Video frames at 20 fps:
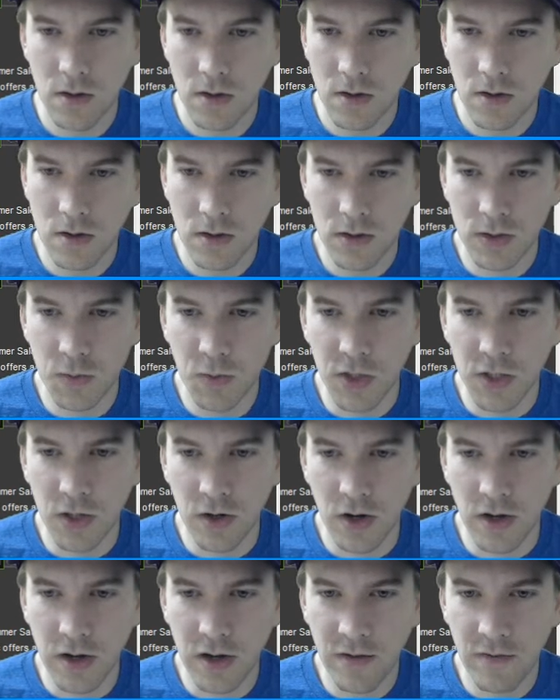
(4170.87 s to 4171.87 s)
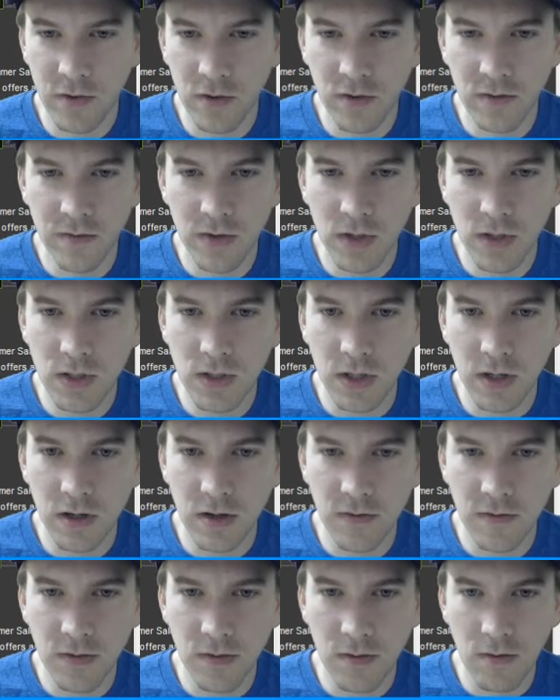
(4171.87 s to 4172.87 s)
Let's make sure I have all of these. I
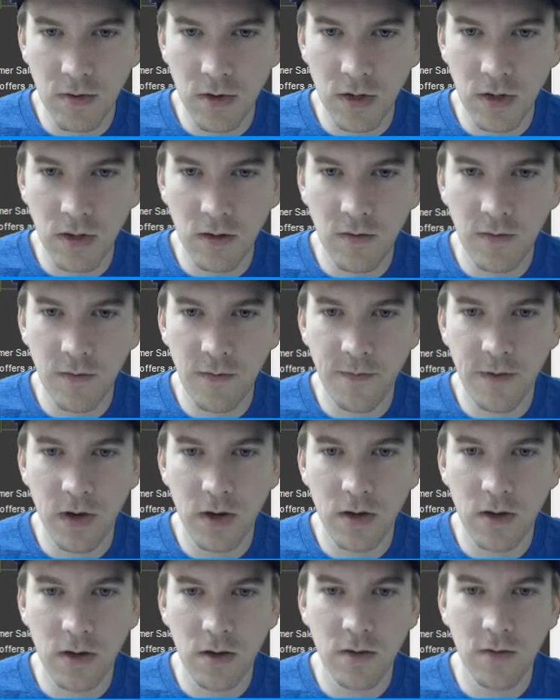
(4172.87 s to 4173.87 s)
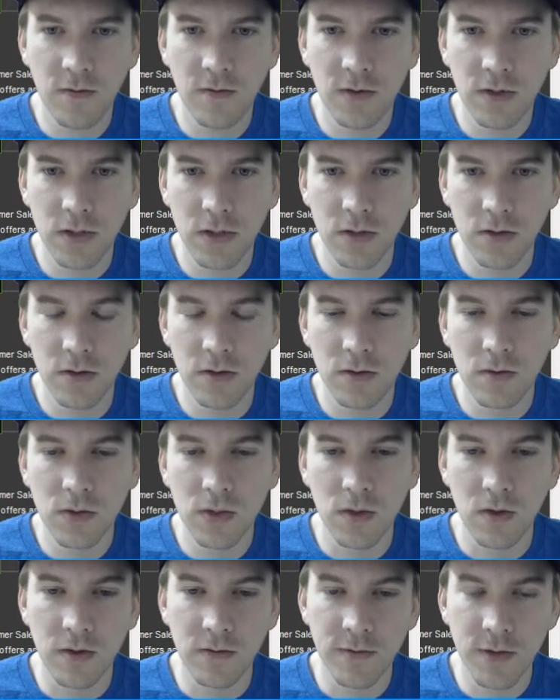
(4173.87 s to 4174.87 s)
have 3, 5, 2,
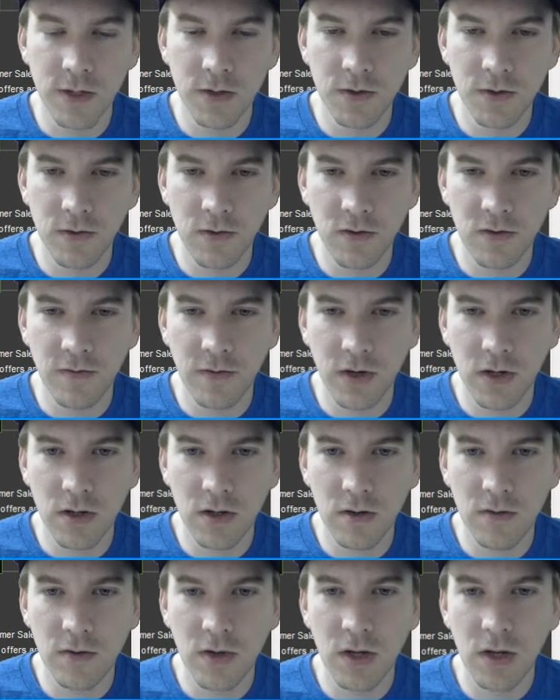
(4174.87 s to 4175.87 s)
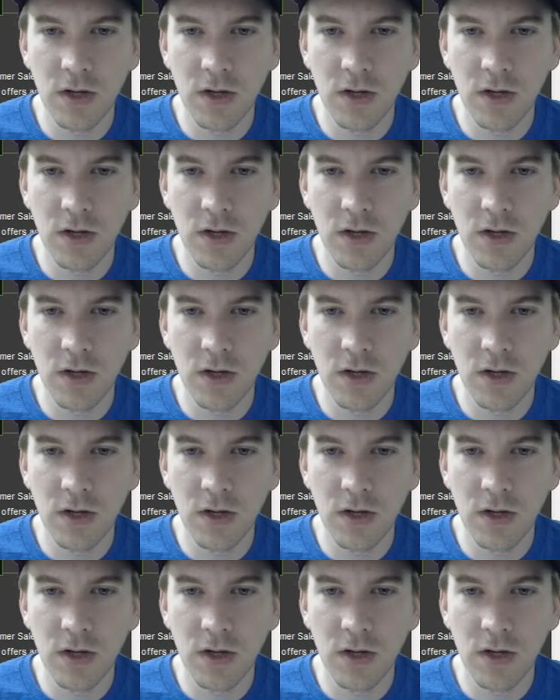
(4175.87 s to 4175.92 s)
so I have 2, 3, 5,